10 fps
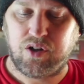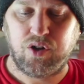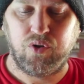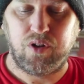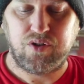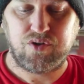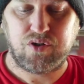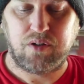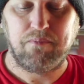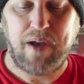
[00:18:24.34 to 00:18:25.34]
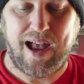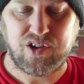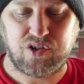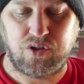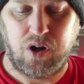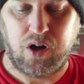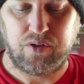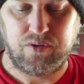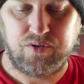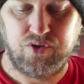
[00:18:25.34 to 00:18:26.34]
courage, compassion,
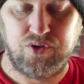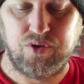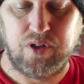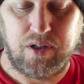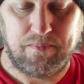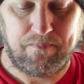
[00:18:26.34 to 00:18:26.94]
honor, duty.